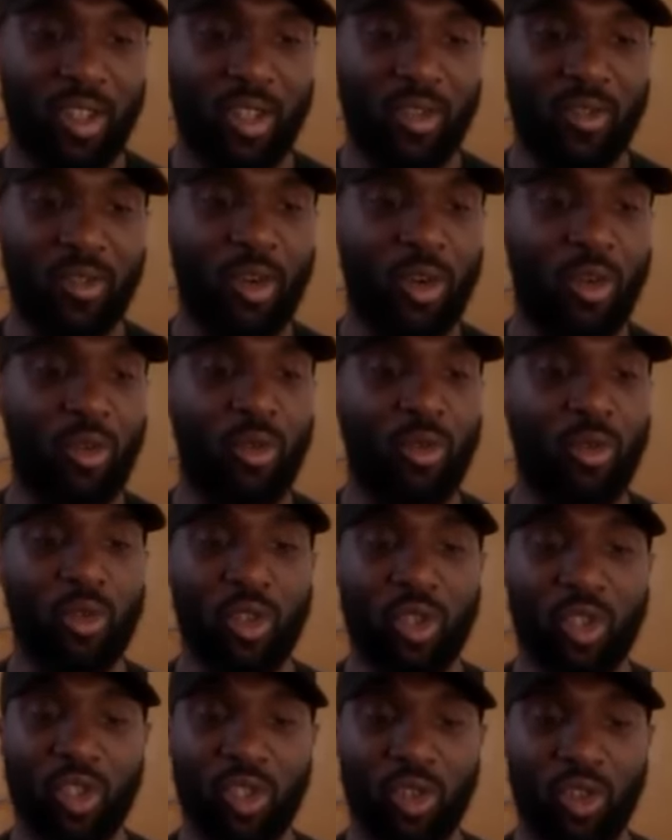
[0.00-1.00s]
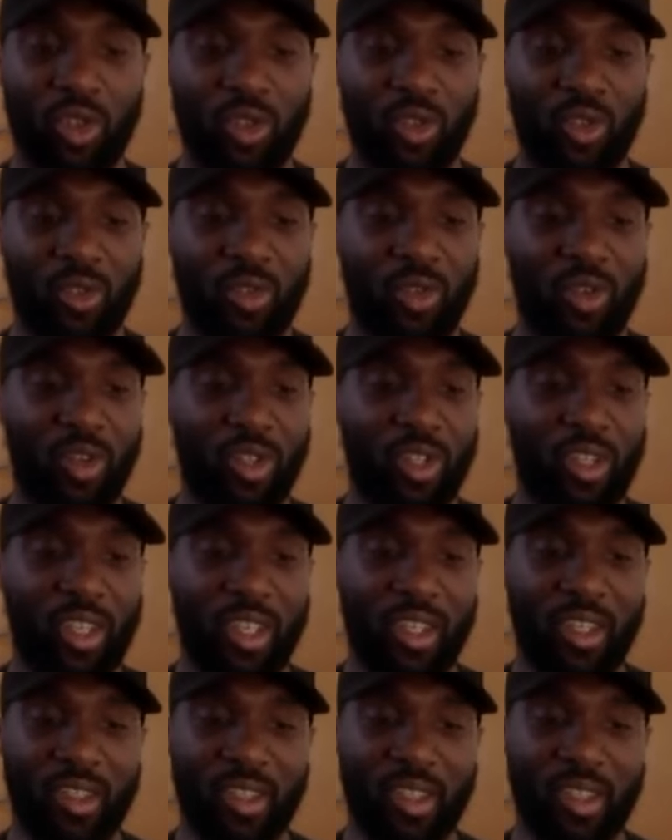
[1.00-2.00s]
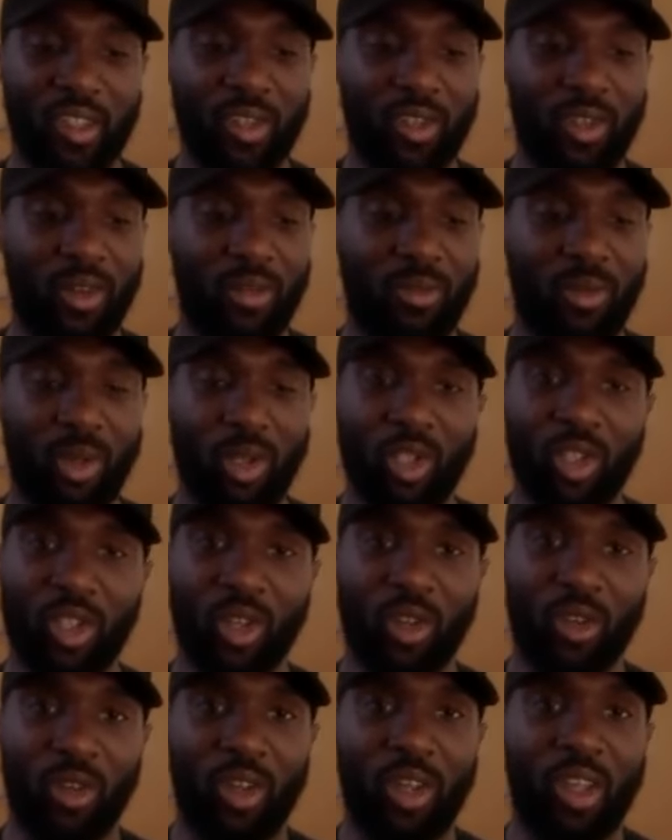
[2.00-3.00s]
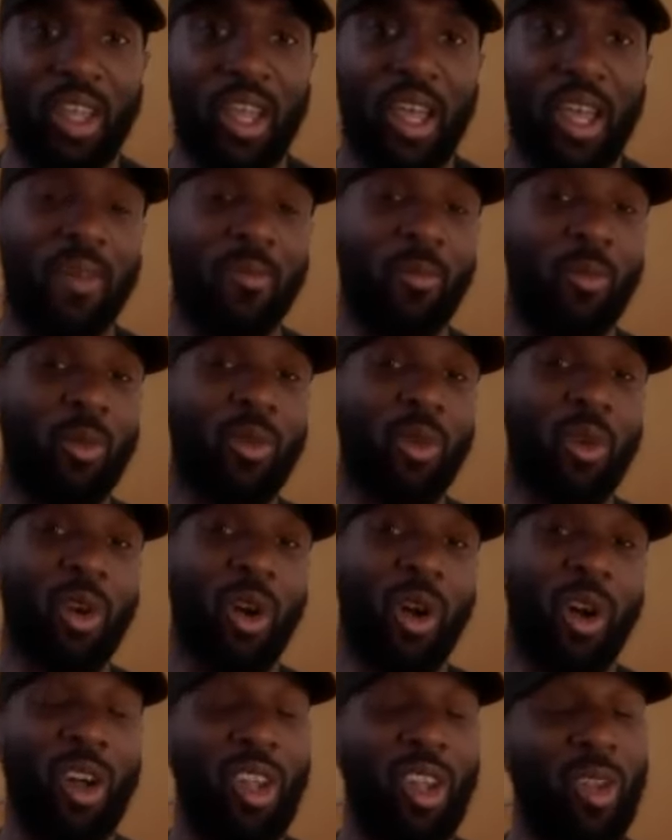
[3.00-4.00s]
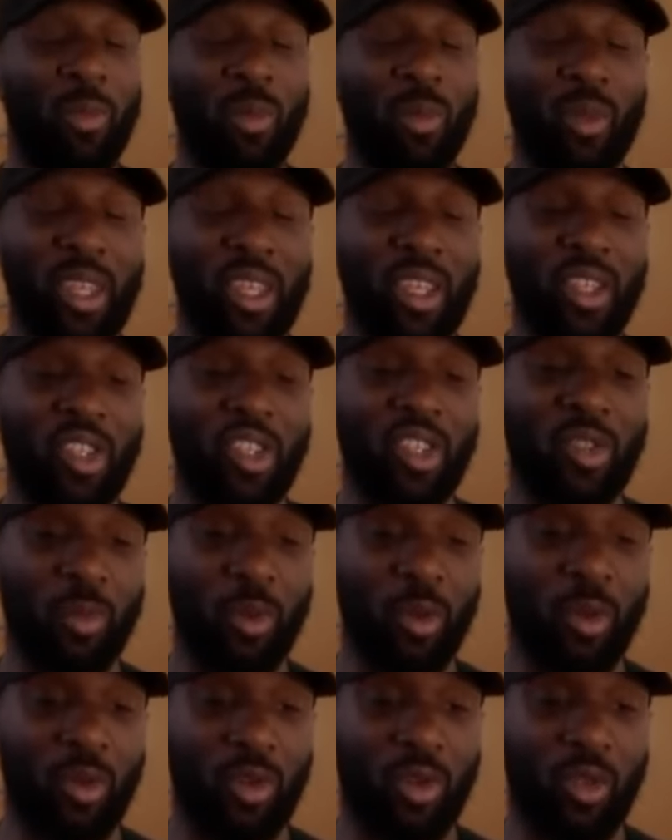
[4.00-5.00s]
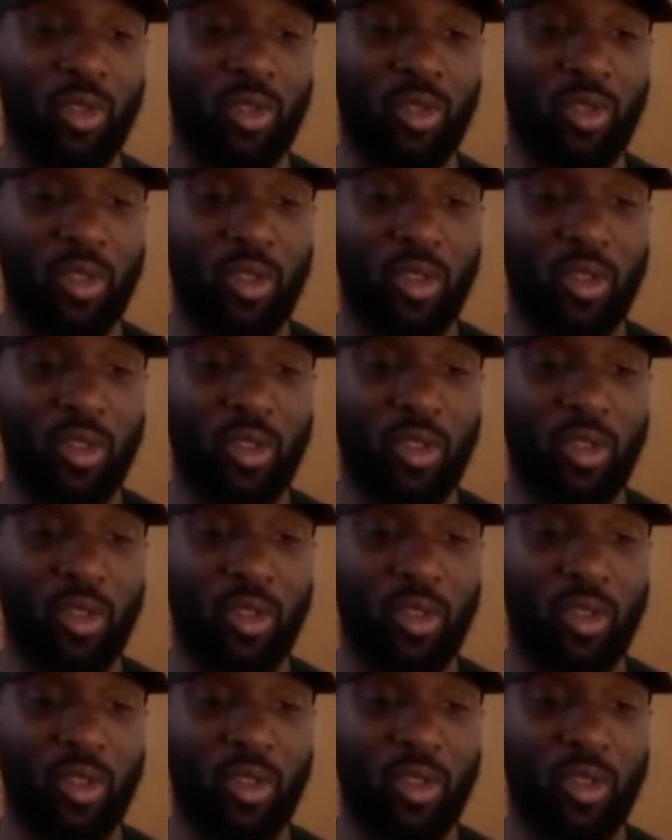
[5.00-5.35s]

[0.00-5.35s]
You've got Aldershot, you've got Gateshead, you've got Rochdale, and we've got Hartlepool that you just spoke on